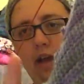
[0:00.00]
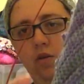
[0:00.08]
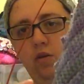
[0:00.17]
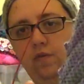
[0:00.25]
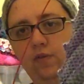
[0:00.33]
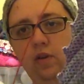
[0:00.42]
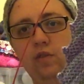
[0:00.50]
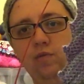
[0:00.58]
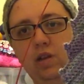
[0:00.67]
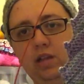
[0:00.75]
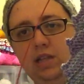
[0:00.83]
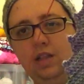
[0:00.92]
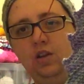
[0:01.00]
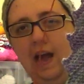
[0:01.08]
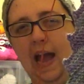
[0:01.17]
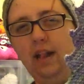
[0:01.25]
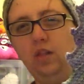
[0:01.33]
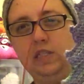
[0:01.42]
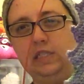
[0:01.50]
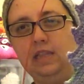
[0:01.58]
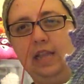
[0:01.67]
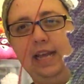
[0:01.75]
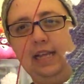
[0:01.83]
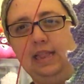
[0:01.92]
I don't know if you could really, it kind of looks
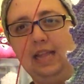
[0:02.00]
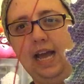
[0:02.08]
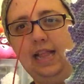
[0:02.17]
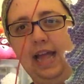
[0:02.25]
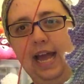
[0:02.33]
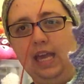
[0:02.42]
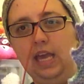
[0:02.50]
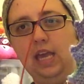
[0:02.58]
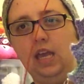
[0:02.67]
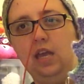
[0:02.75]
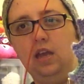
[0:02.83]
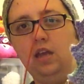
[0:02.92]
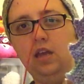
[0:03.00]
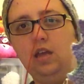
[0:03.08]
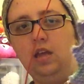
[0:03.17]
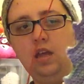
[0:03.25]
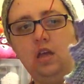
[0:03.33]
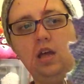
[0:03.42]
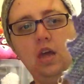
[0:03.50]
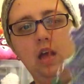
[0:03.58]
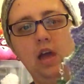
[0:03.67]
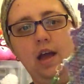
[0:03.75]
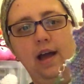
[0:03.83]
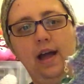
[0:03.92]
like lilac-y.
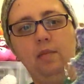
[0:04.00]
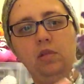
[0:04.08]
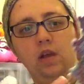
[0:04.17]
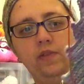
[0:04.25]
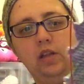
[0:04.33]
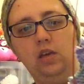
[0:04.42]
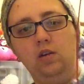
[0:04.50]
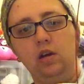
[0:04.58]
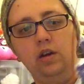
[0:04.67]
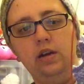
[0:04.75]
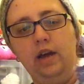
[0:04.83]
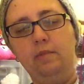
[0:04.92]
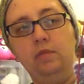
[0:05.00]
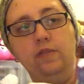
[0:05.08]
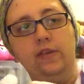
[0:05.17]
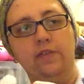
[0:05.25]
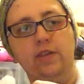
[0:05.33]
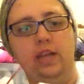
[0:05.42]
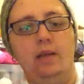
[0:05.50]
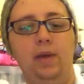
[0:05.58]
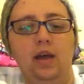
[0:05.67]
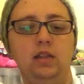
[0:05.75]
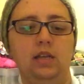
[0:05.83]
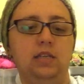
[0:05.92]
I'm loving the yarn. I'm loving everything
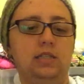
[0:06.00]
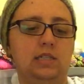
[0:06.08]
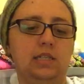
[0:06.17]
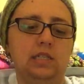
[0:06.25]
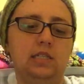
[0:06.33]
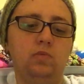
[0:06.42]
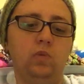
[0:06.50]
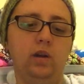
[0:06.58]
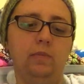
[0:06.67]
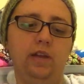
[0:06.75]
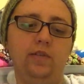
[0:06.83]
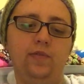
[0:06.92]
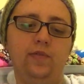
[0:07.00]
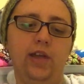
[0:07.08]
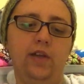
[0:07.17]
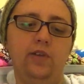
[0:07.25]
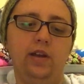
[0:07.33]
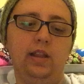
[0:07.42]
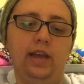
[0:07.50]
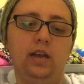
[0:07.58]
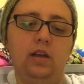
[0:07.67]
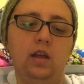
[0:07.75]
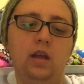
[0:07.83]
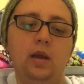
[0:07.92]
about this. This is one of my favorite,
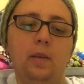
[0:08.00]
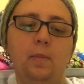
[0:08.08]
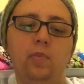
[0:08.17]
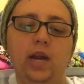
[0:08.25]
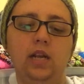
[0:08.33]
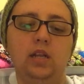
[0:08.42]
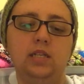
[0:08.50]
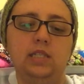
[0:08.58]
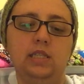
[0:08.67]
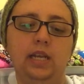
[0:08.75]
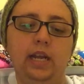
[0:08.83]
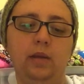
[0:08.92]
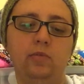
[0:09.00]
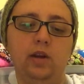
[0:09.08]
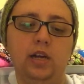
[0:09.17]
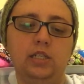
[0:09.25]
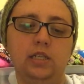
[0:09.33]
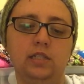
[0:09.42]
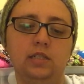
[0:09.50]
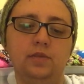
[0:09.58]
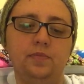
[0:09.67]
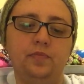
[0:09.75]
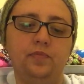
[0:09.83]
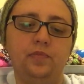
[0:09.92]
like, brainless knitting projects.